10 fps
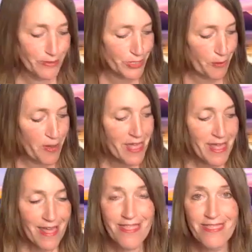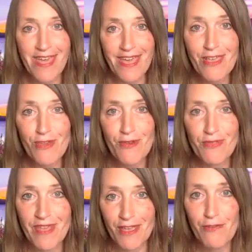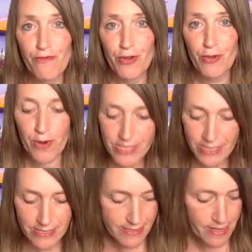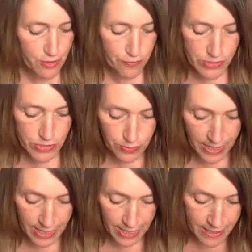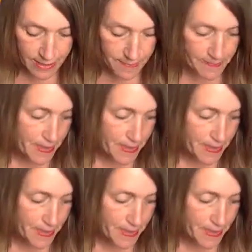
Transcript: So thank you for your presence. Thank you for tuning in.